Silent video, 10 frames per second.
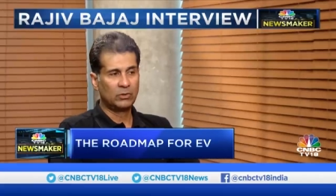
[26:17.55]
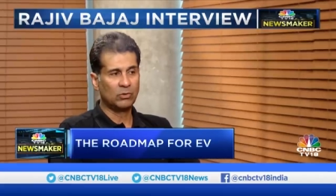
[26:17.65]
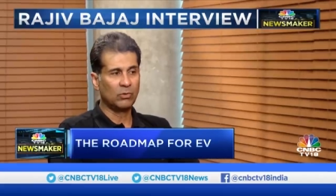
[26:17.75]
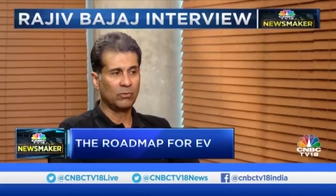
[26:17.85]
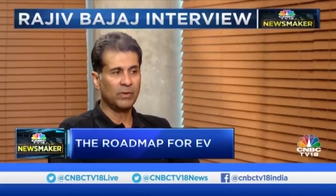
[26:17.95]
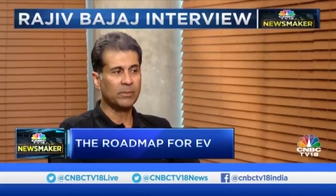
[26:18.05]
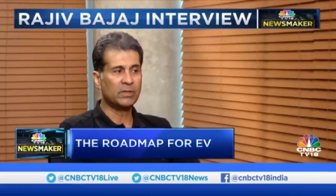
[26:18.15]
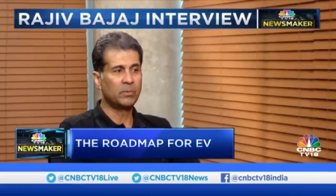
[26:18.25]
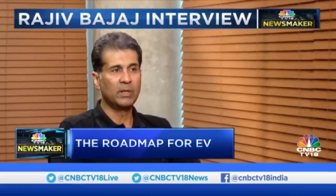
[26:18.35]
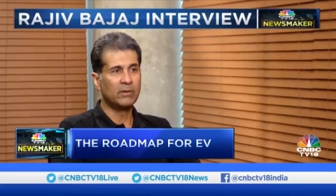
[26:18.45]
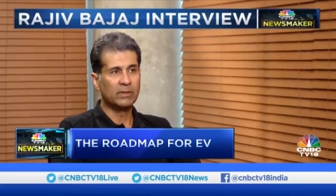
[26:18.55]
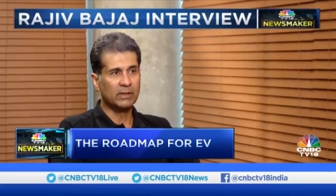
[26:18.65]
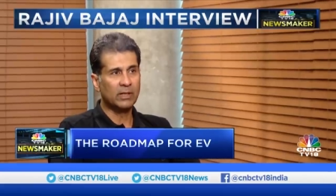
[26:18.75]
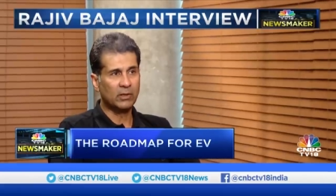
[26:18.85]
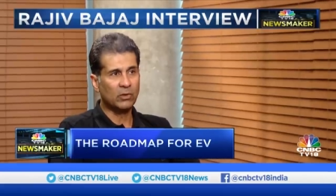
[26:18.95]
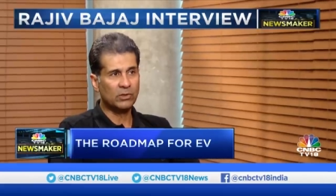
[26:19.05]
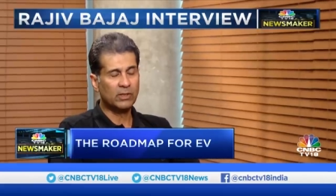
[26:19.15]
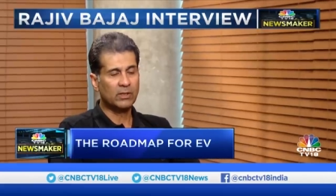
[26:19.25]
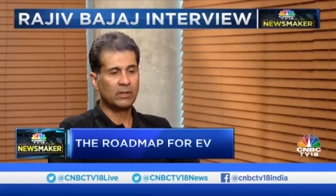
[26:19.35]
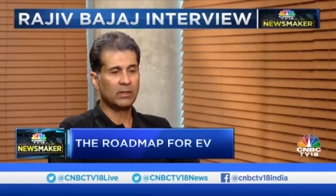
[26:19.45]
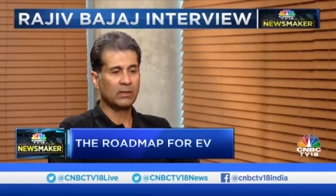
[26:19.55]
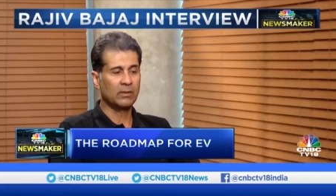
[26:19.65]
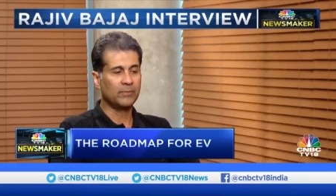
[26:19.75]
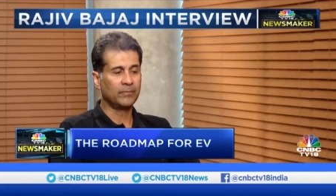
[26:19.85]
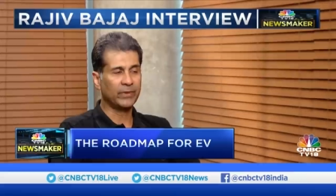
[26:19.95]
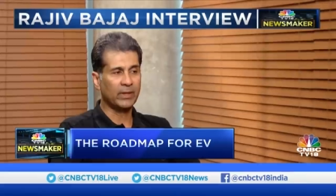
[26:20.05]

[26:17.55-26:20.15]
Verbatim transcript: So we must believe in that logic uh, uh,